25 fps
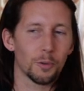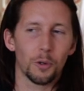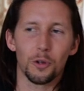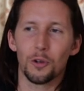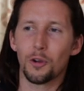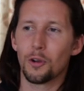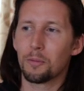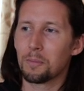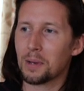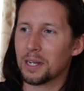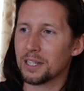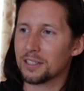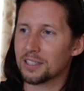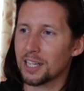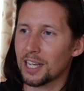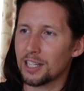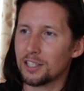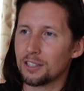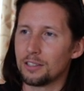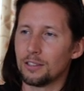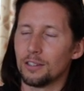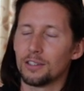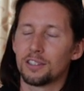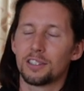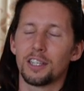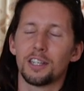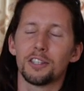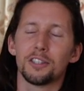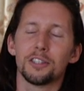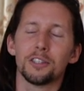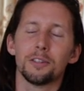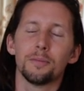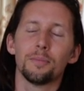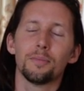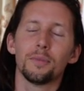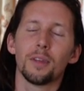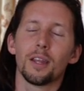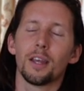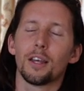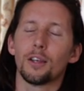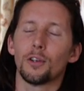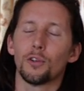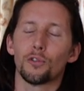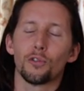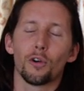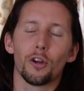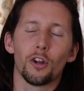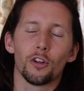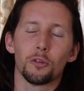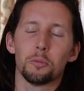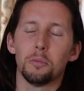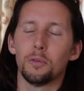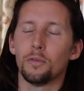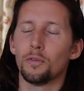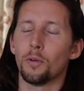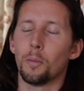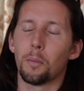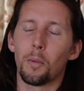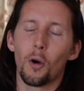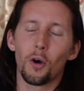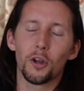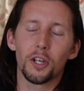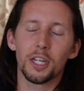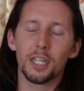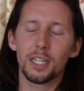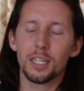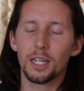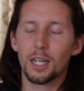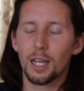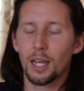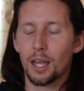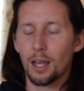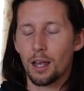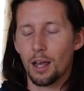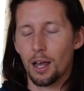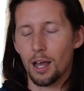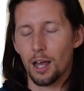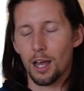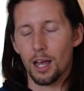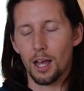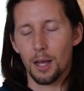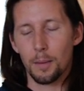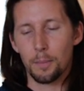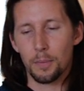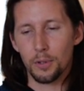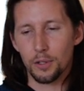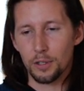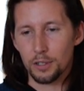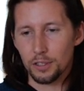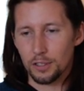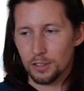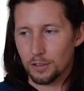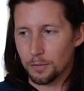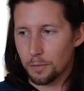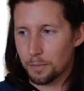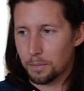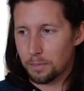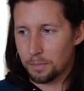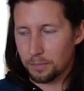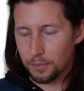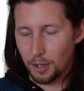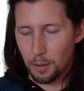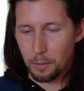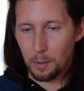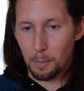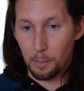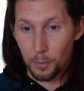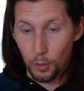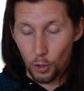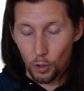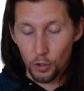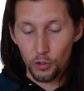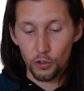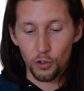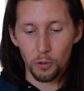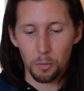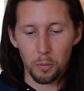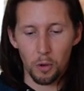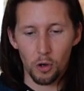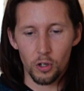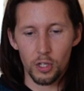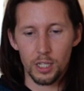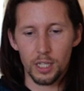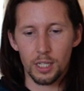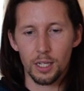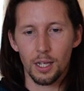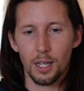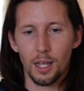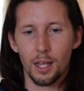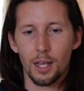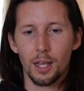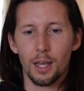When you're in meditation, your session, you try not to move your body because of coming beyond your body,